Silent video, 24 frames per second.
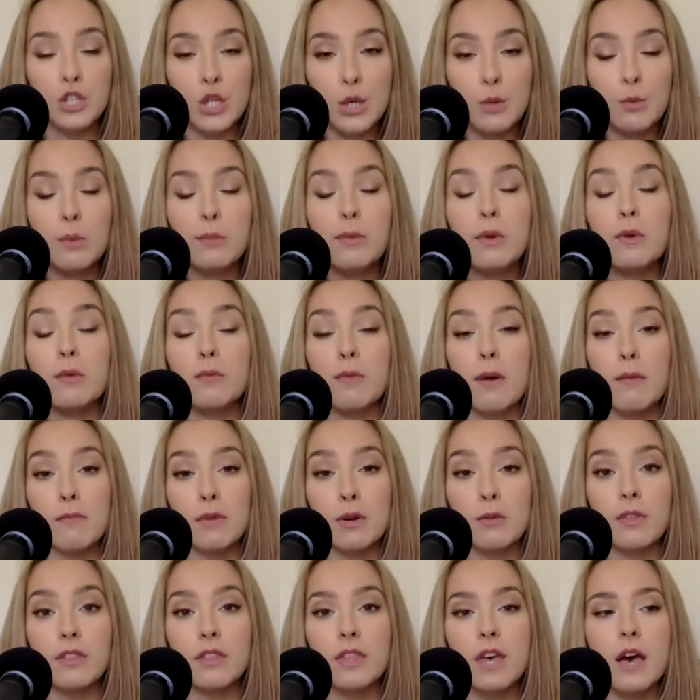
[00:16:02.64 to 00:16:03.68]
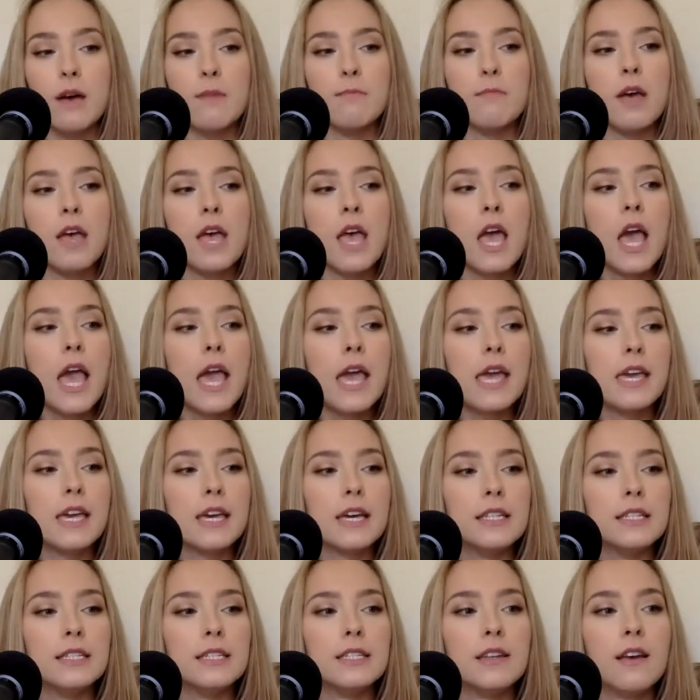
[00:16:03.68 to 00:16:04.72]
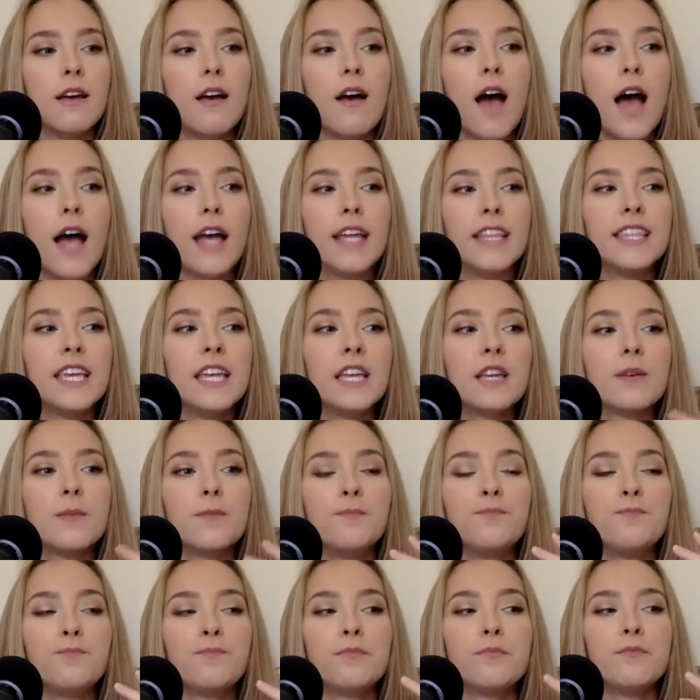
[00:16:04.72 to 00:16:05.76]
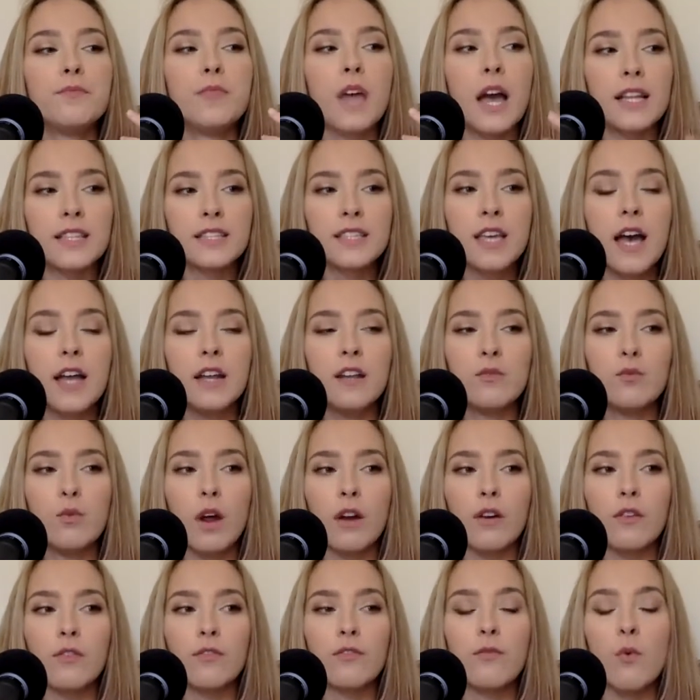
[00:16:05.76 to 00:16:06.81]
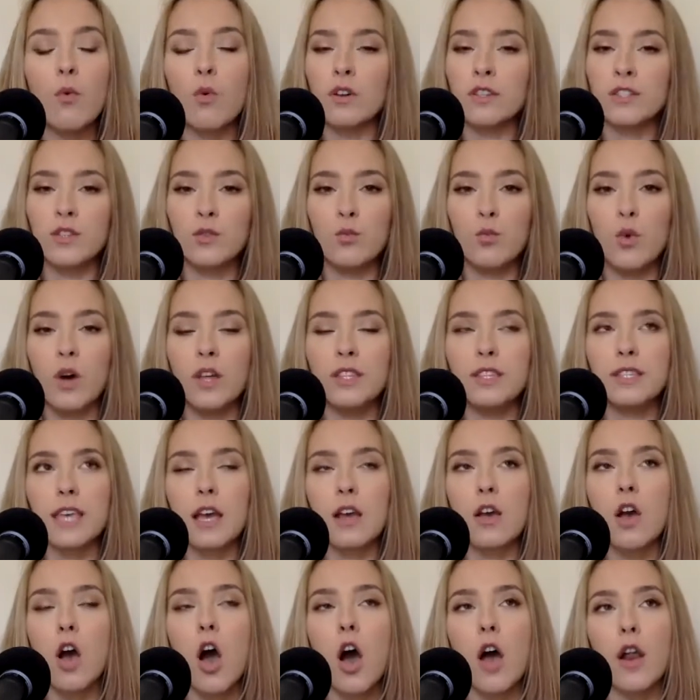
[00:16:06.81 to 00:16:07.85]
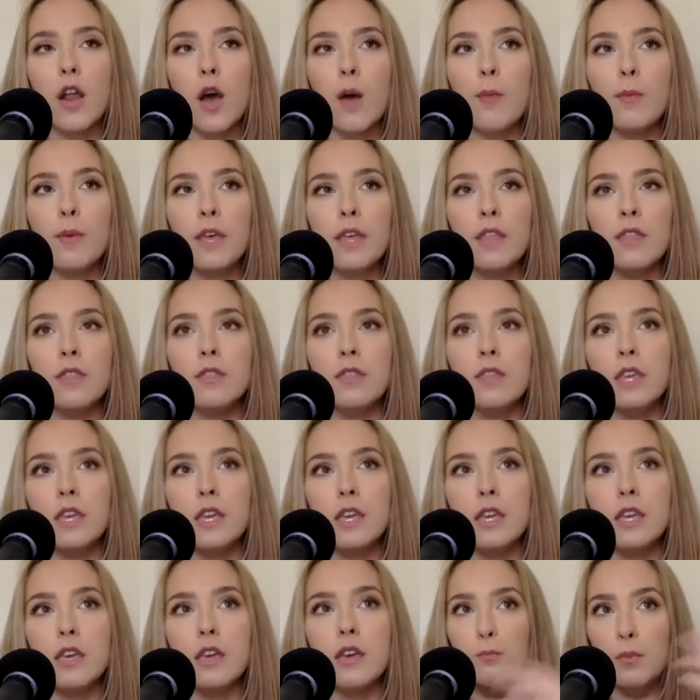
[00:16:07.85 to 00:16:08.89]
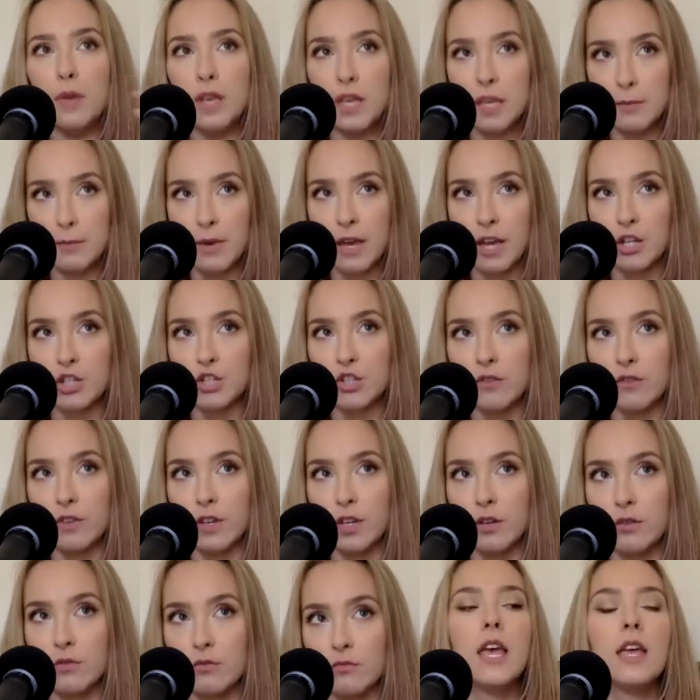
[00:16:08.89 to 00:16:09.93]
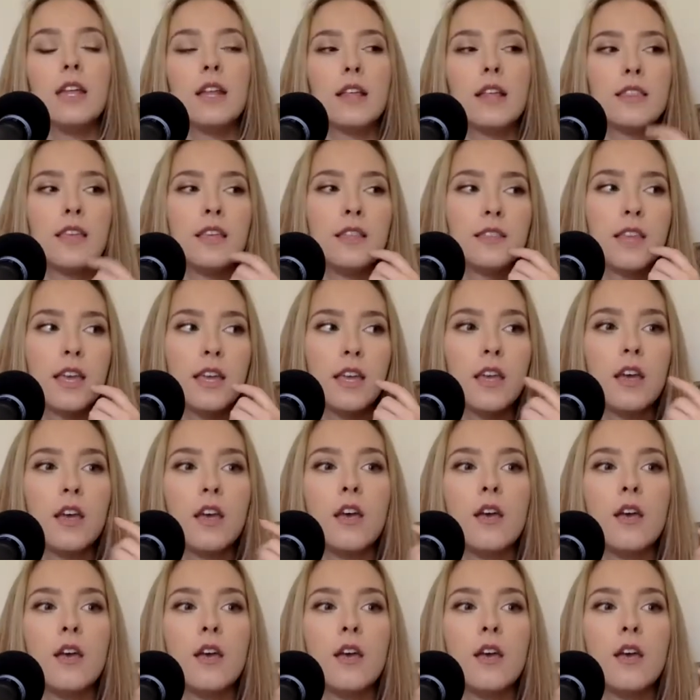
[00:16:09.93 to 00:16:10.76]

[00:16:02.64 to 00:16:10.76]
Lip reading: you will be remembered with them. And I think that's kind of where 4s and 1s get caught up in the big picture view. And I think they